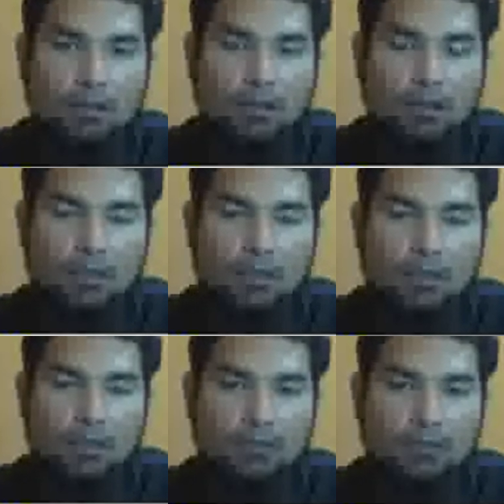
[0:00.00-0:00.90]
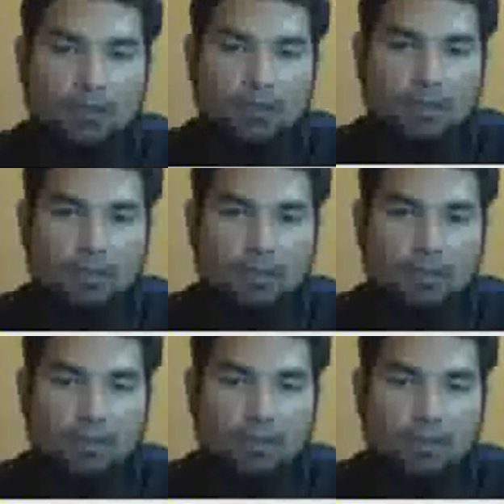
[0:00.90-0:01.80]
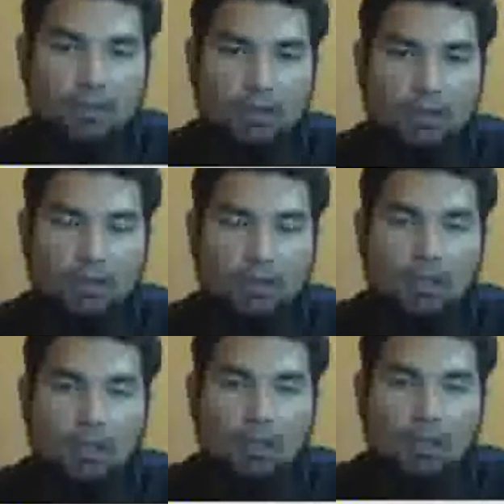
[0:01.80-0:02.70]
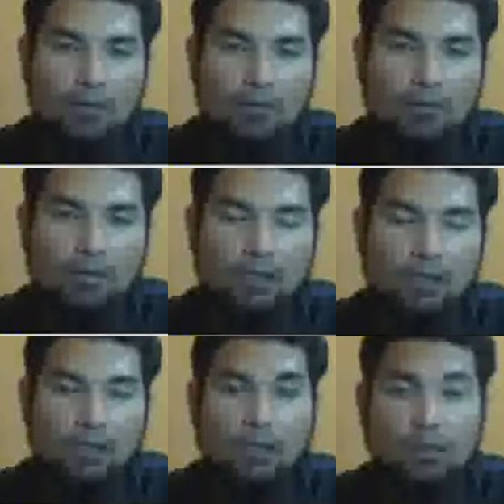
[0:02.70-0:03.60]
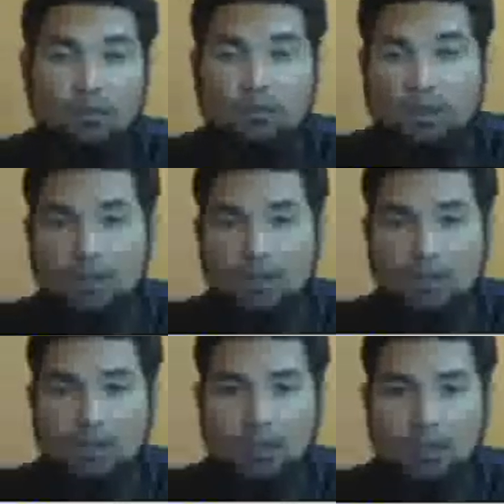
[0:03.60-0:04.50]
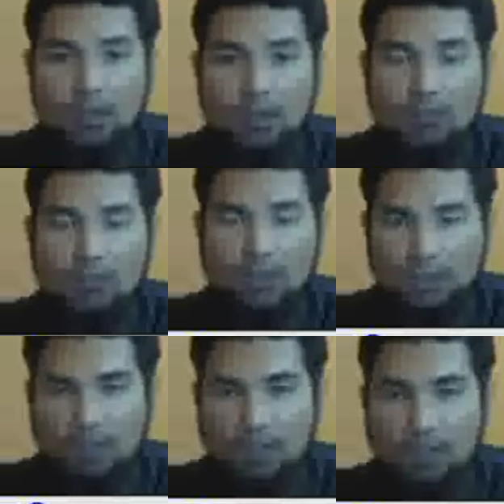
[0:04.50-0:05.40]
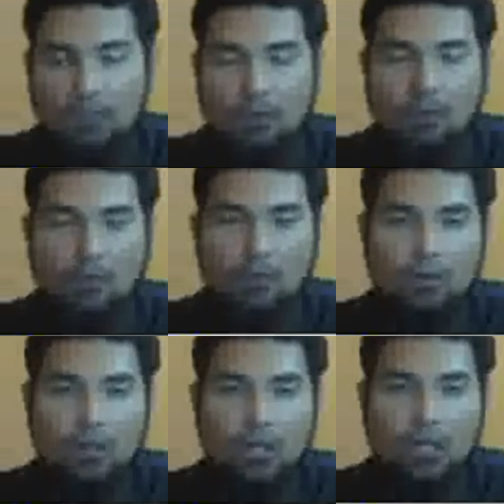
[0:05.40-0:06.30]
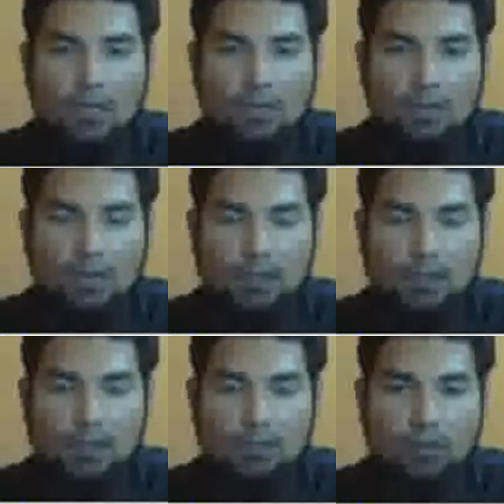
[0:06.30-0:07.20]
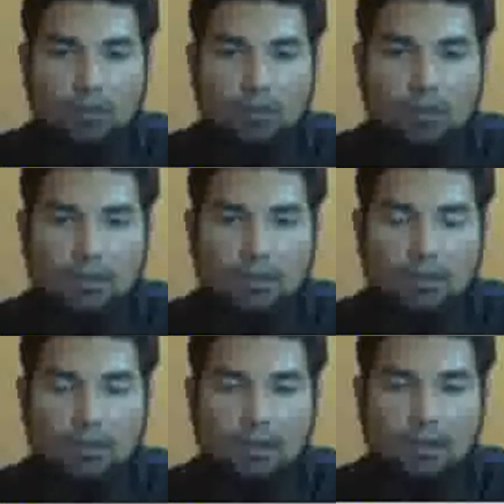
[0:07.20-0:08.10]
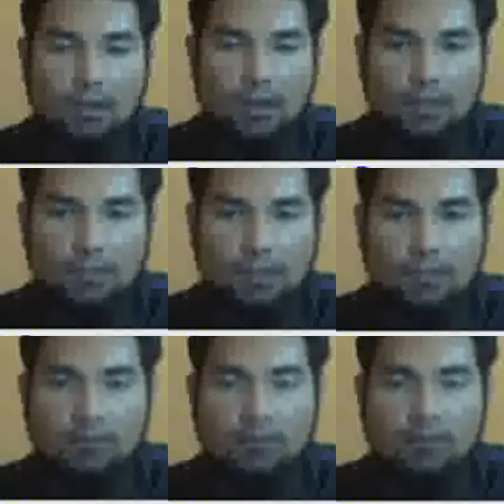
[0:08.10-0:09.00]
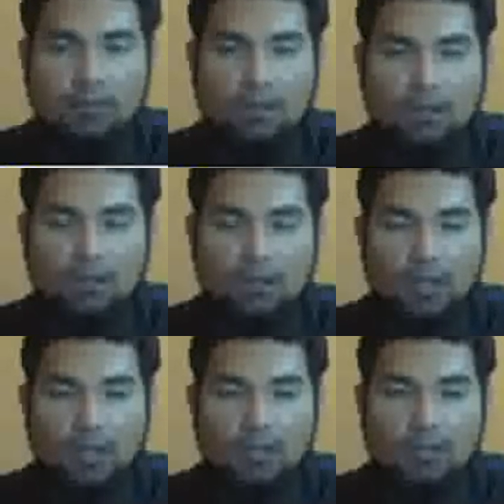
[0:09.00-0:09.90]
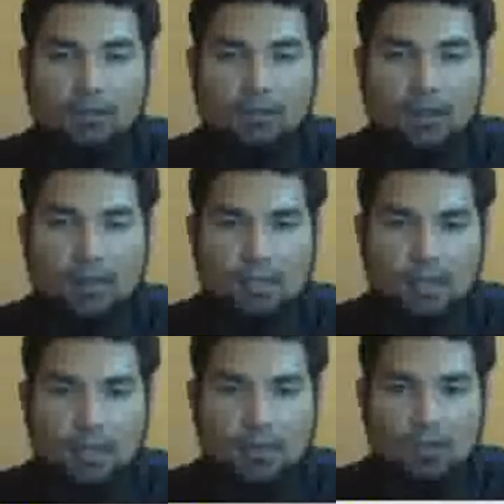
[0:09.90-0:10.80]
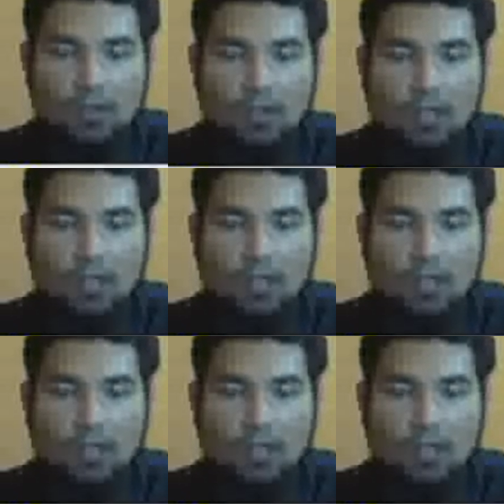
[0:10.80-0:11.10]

here the first lam is actually on the fat uh, on the fatha, or actually we call it on the above of the letter, so it sounds